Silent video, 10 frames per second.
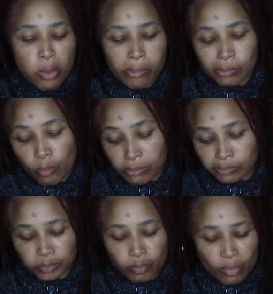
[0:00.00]
do.
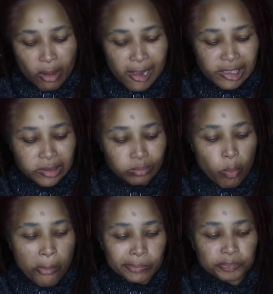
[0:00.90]
And
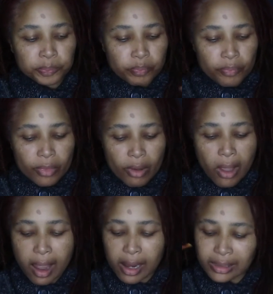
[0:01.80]

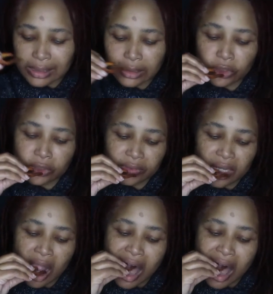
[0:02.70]
I like serving